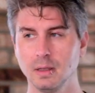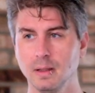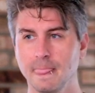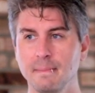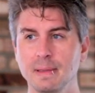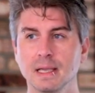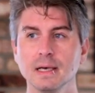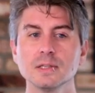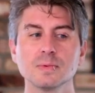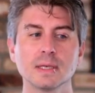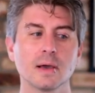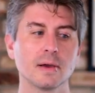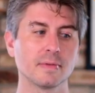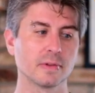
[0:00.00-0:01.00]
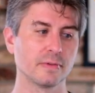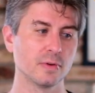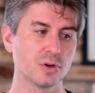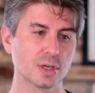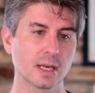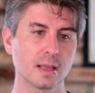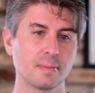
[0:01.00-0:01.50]
And because we now have this
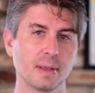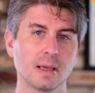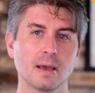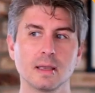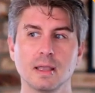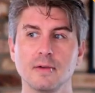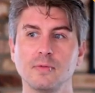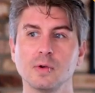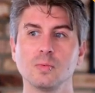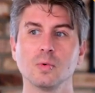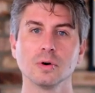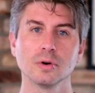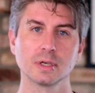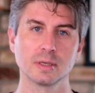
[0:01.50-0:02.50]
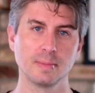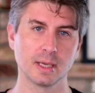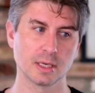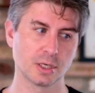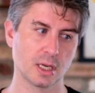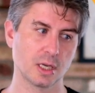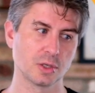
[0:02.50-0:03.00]
versioned API, if we were to make a
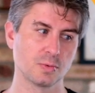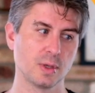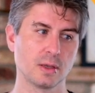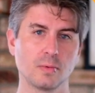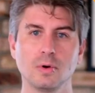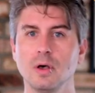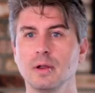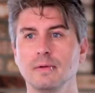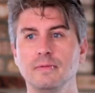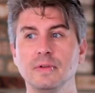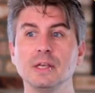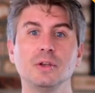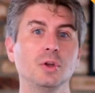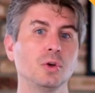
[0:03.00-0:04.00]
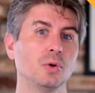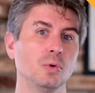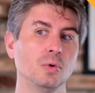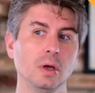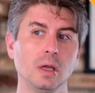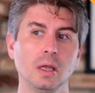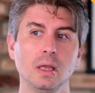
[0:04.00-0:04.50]
change, we can roll out a
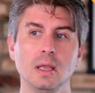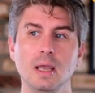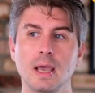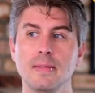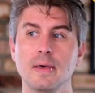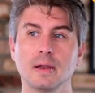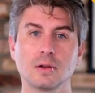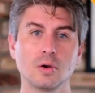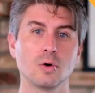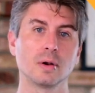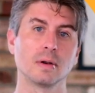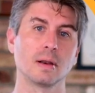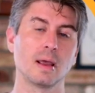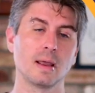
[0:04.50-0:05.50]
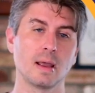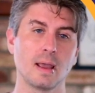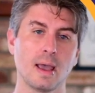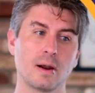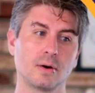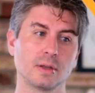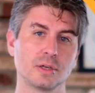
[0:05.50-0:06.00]
v2 and then go and
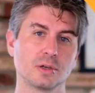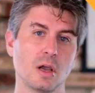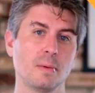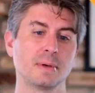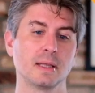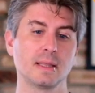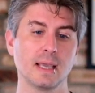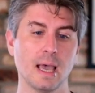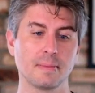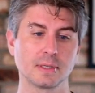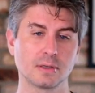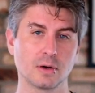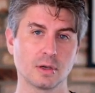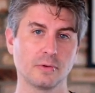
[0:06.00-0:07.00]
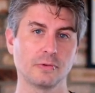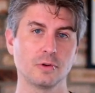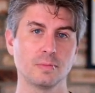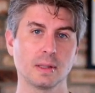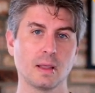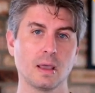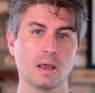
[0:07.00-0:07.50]
at our leisure update the apps to start
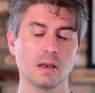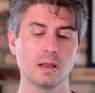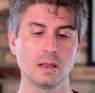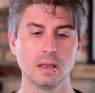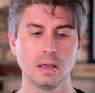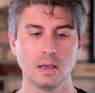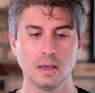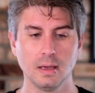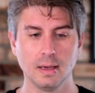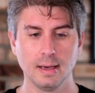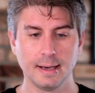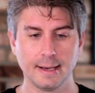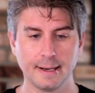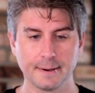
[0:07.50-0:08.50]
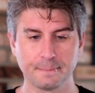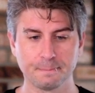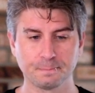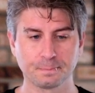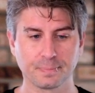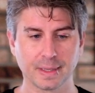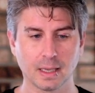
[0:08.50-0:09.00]
consuming that.
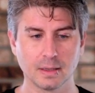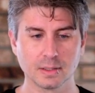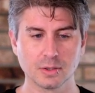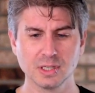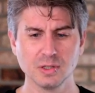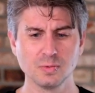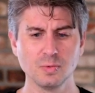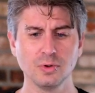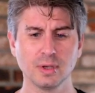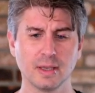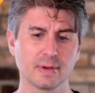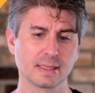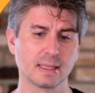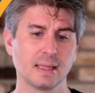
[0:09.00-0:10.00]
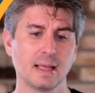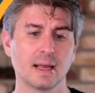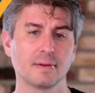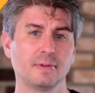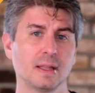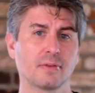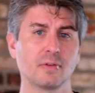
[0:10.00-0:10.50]
Um, so this has really given us a lot
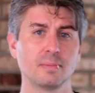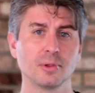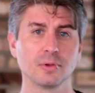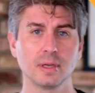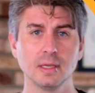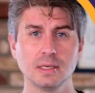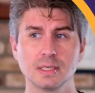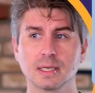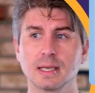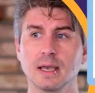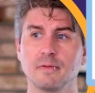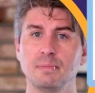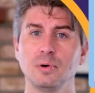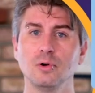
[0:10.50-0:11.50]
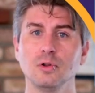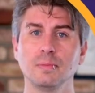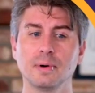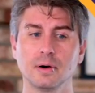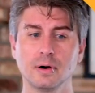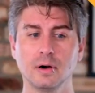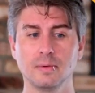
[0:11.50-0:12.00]
of flexibility to kind of pull
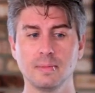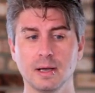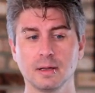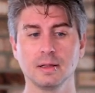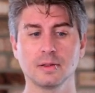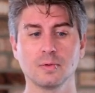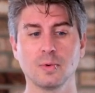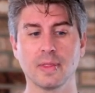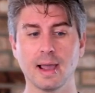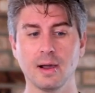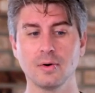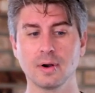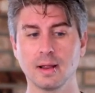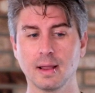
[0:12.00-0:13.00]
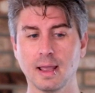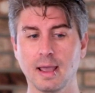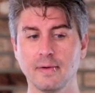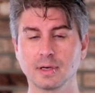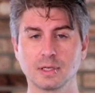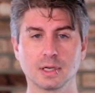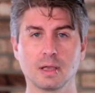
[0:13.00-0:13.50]
apart our monolith without
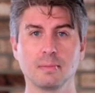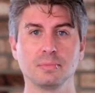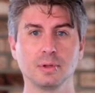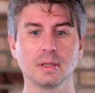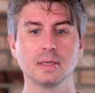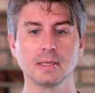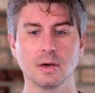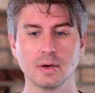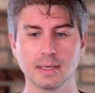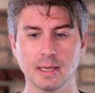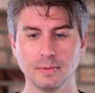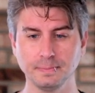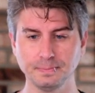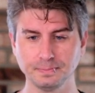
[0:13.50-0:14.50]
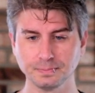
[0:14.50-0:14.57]
having to completely tear it down.